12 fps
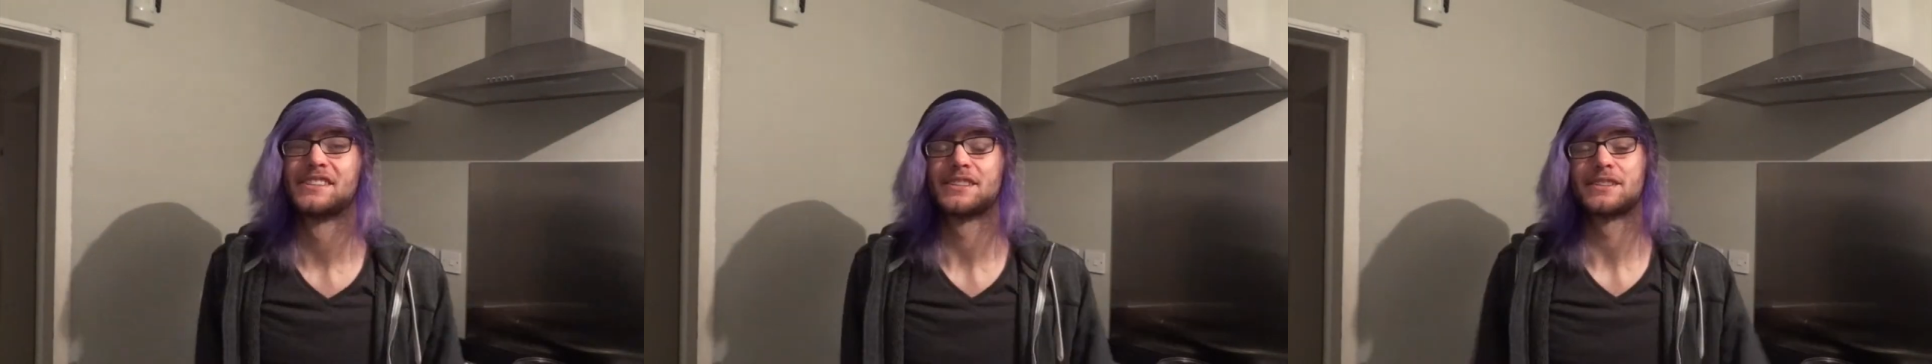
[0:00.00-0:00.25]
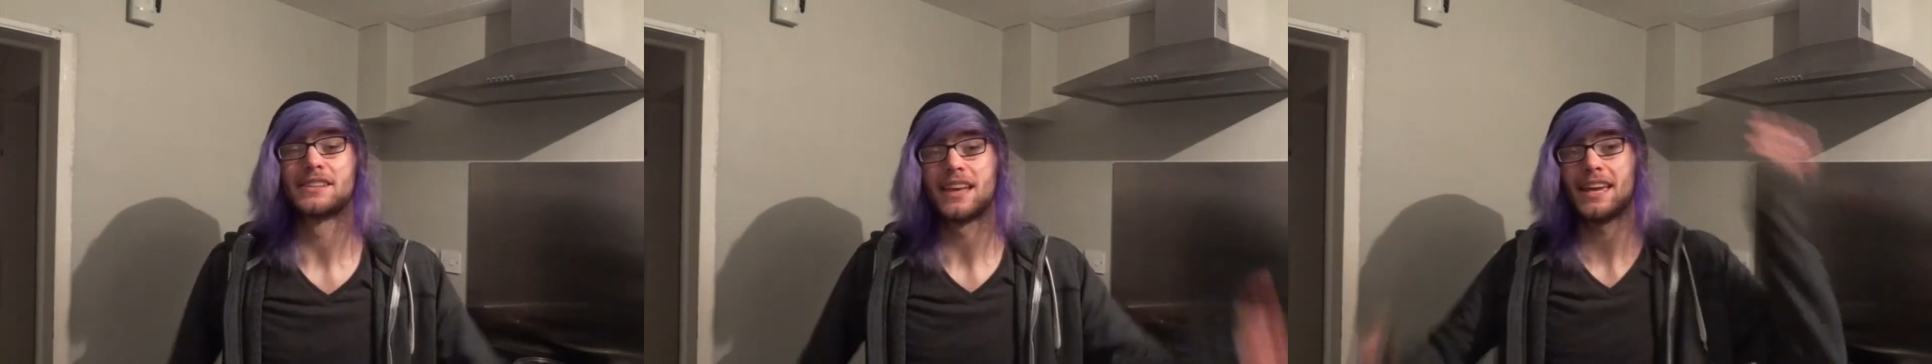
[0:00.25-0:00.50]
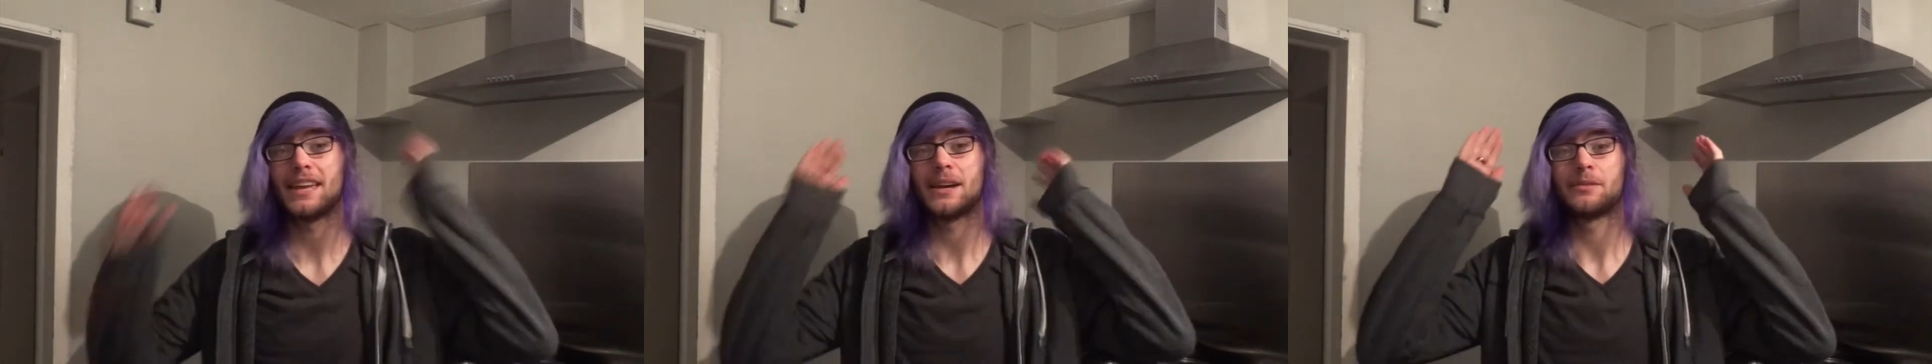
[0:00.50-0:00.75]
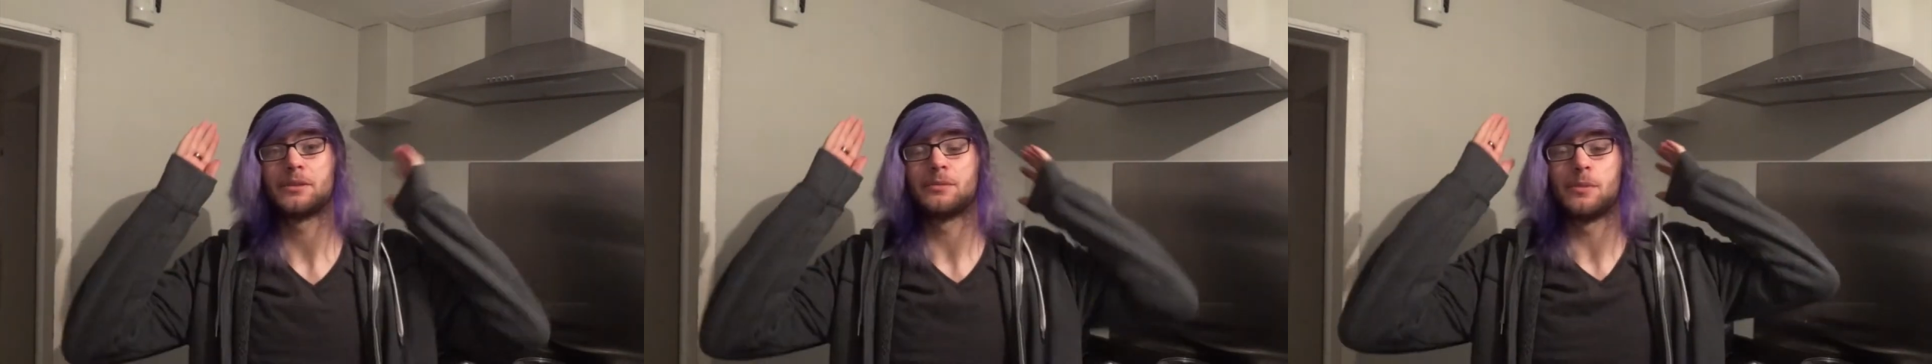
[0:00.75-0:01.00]
So today
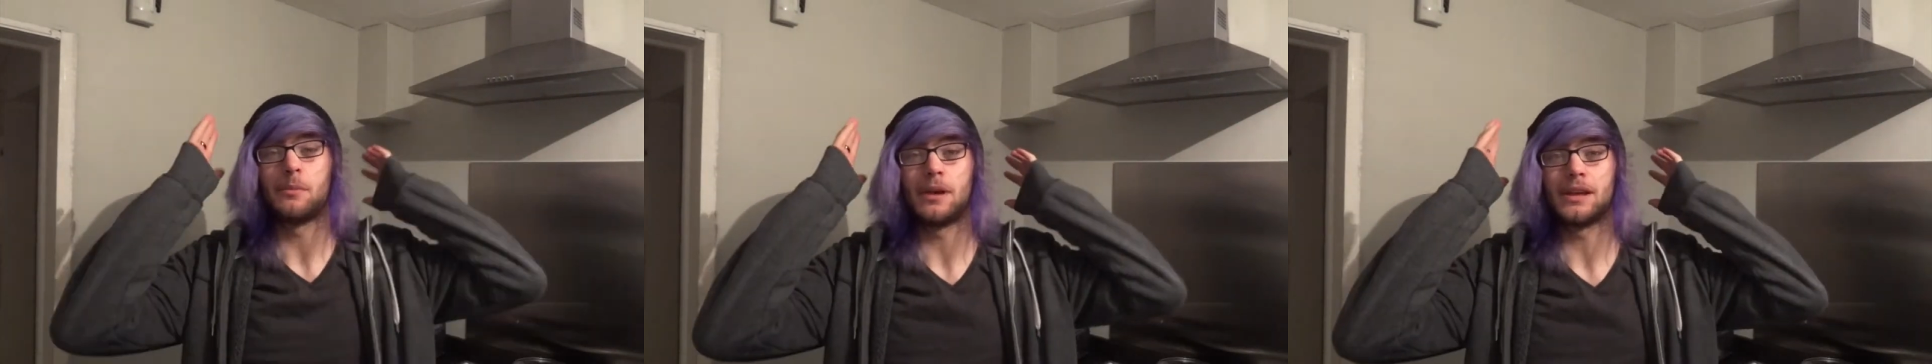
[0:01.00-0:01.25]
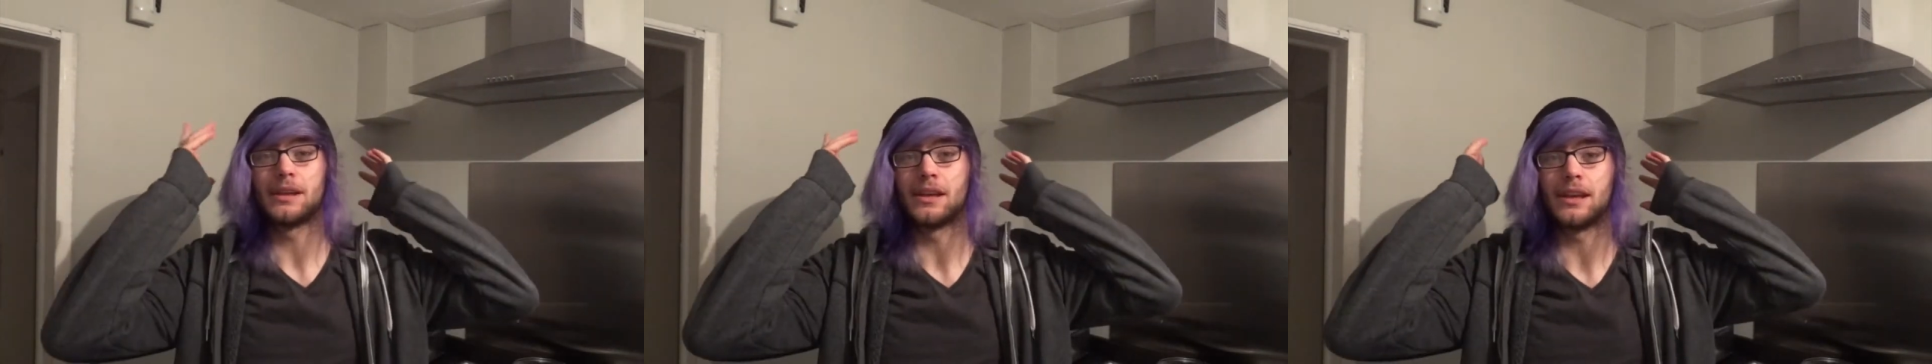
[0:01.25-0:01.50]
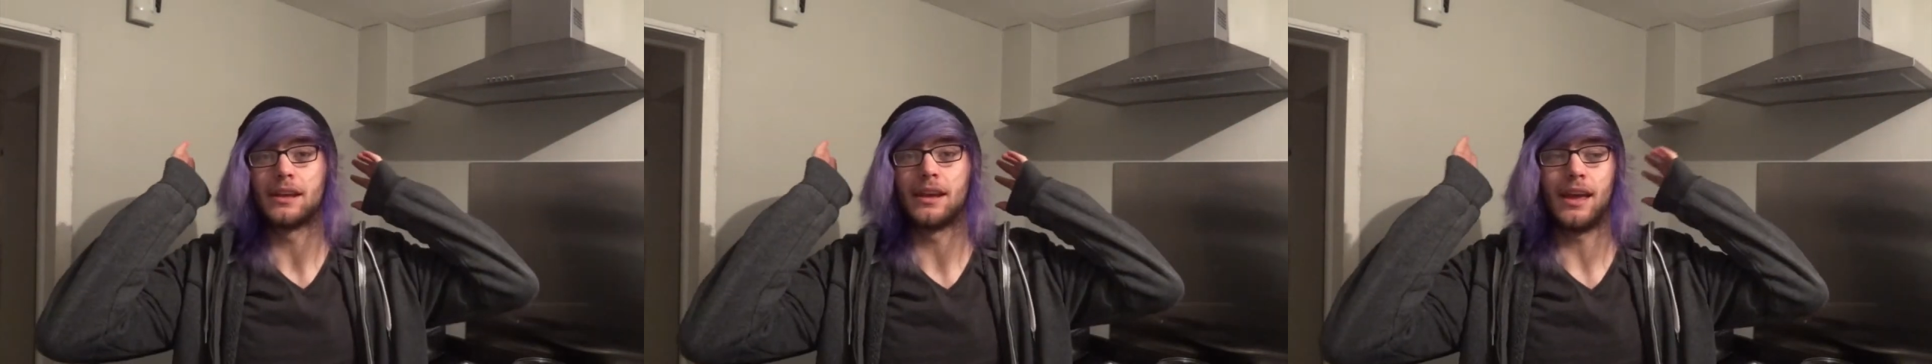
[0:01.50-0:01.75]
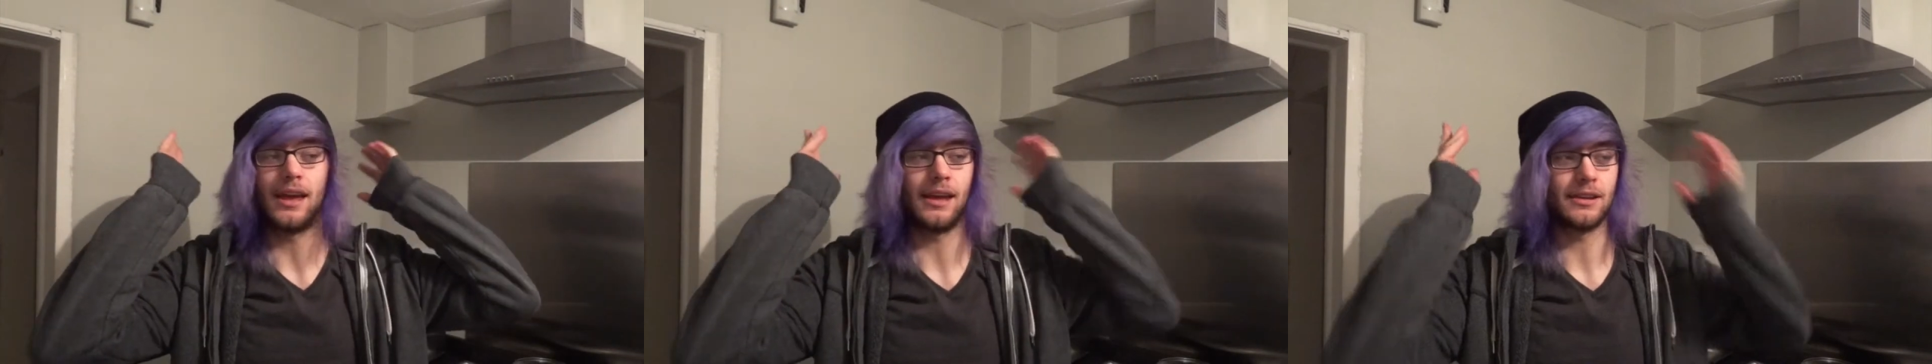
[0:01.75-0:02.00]
I'm going to be
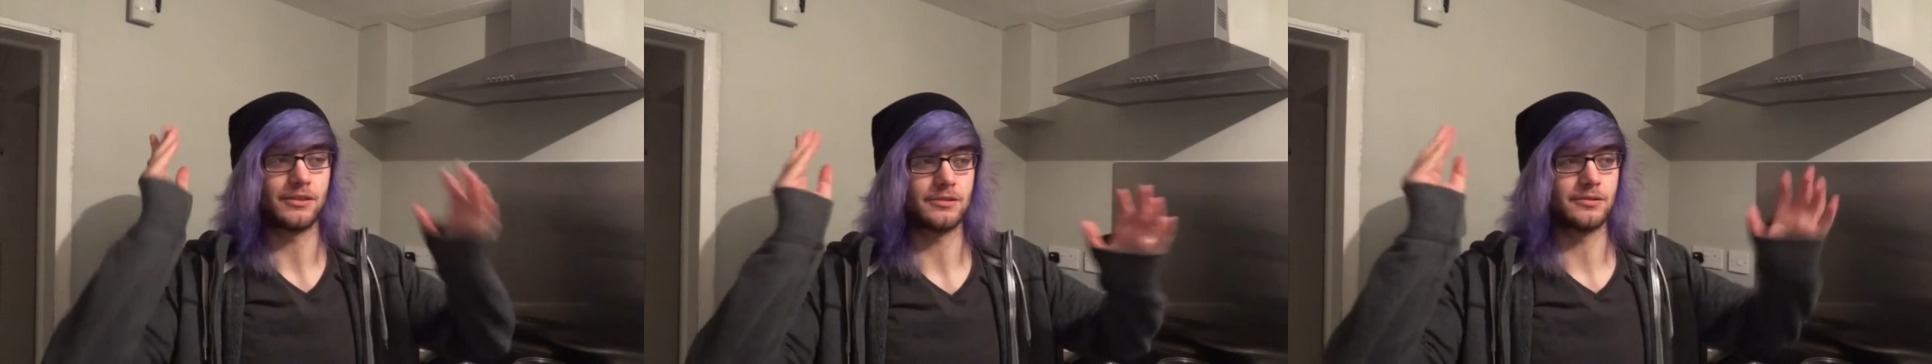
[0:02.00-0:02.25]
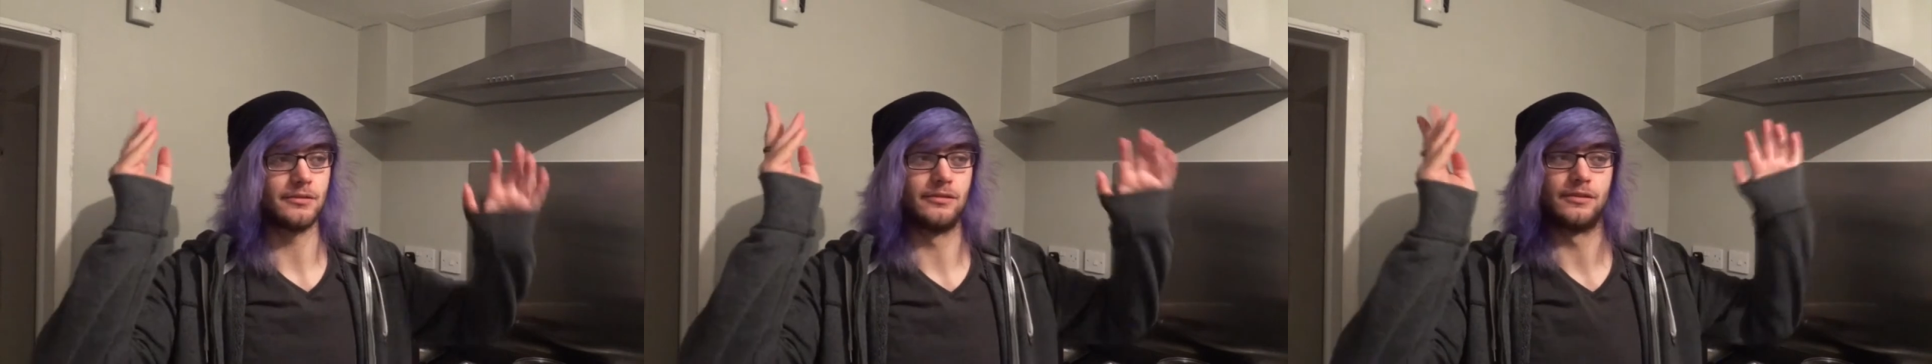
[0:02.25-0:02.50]
making a sort